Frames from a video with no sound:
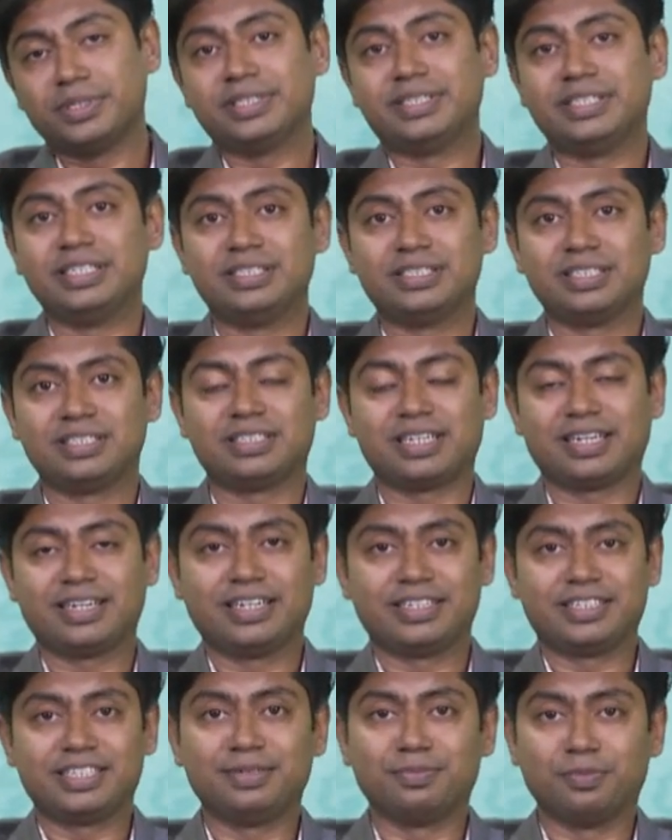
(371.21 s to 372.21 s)
teachers are
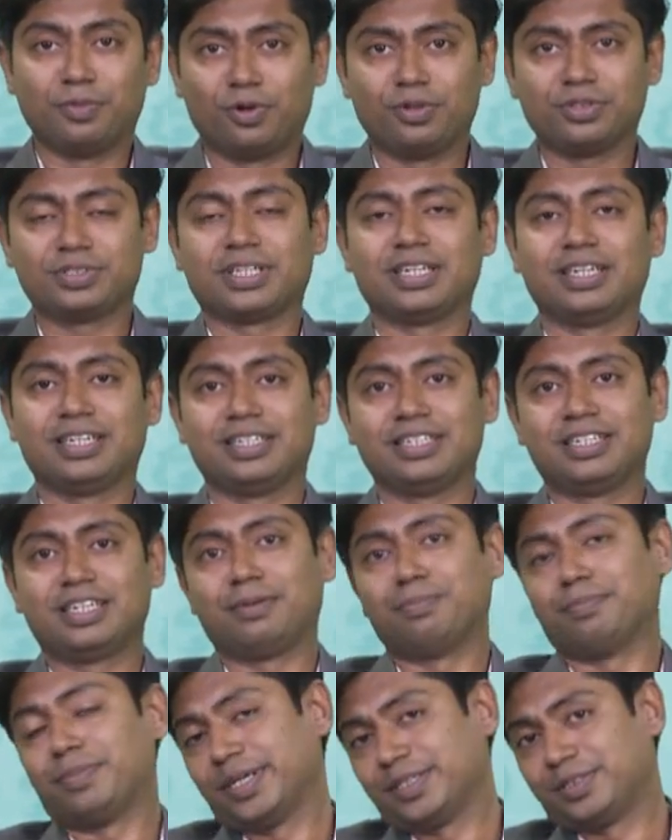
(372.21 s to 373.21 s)
getting more salary
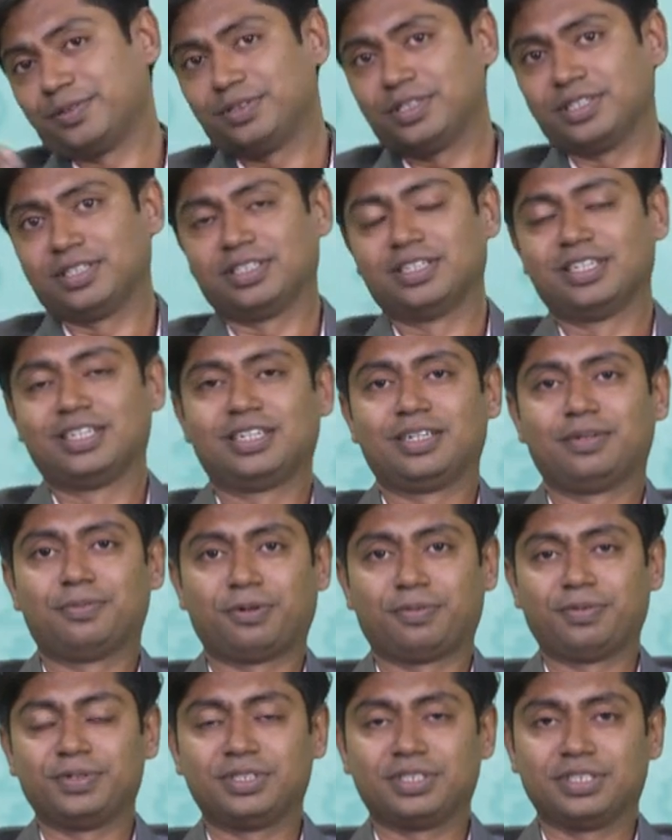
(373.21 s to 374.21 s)
compared to the
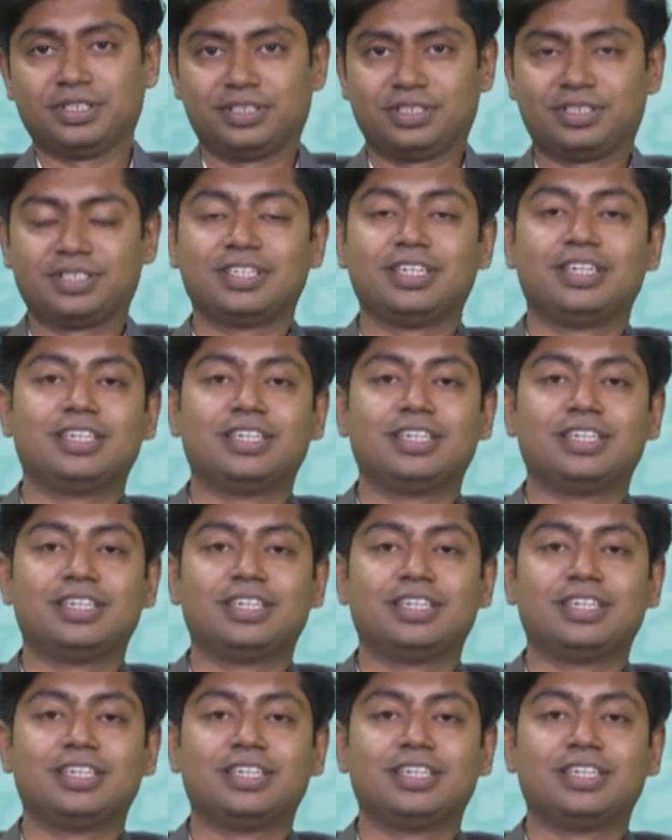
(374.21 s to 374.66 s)
professors.